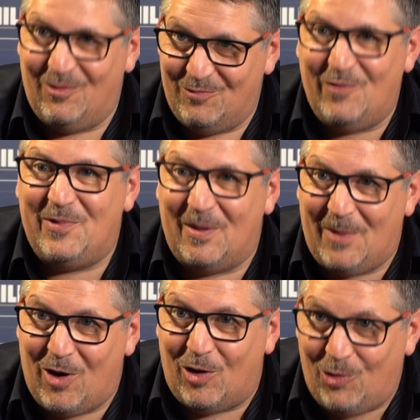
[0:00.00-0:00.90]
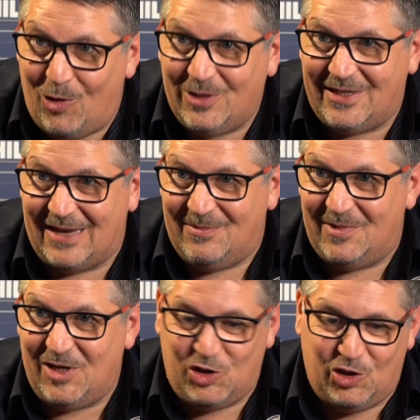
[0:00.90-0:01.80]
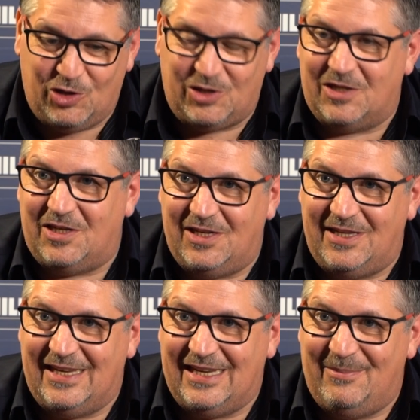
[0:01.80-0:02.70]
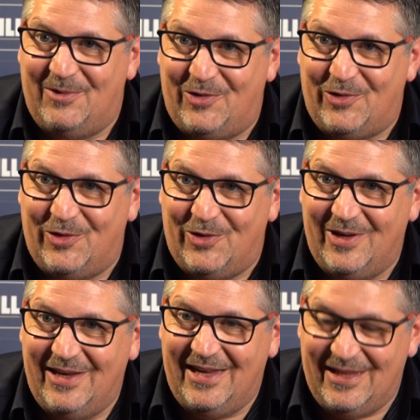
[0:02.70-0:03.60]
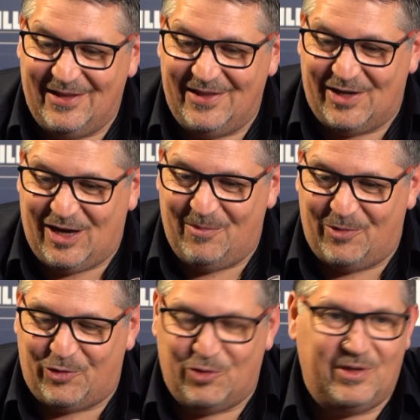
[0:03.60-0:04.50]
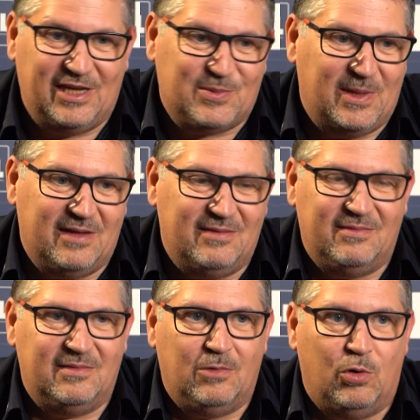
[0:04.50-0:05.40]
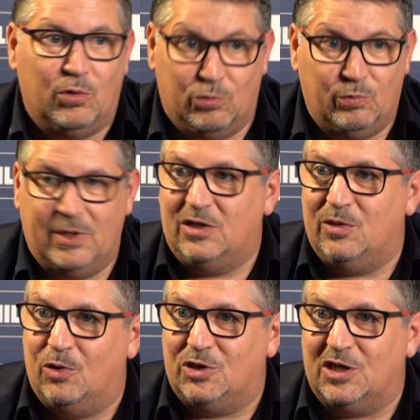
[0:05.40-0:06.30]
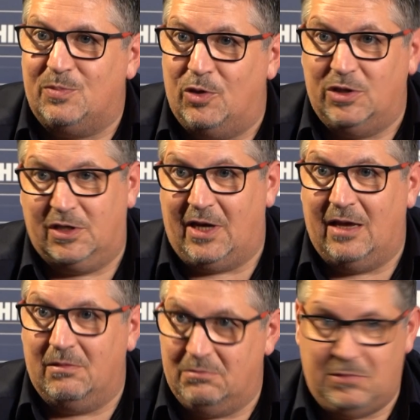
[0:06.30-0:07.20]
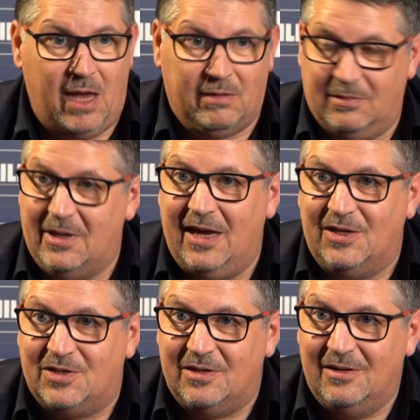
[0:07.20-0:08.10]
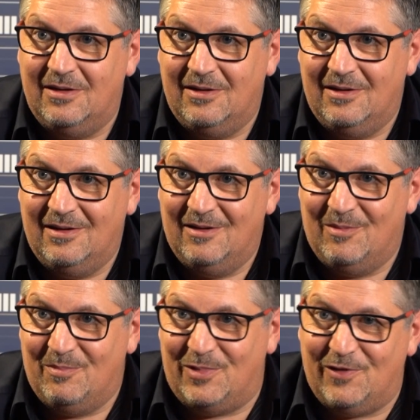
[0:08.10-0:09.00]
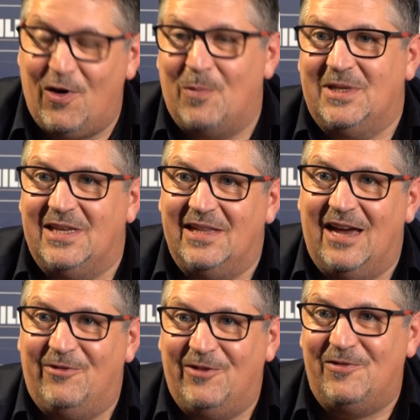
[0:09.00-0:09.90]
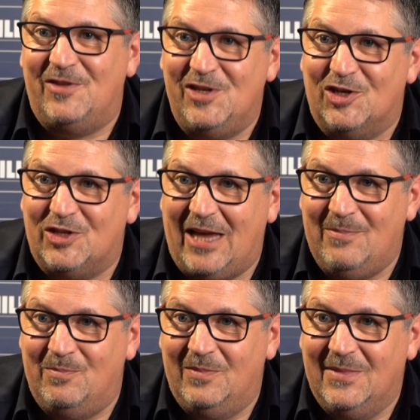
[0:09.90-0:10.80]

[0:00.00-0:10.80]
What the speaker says: We've been about a long time. These youngsters that you see coming through, they come through next minute, oh, wait until you watch this boy, he's great. Yeah, he is. But you've got to be saying that in 15 years' time.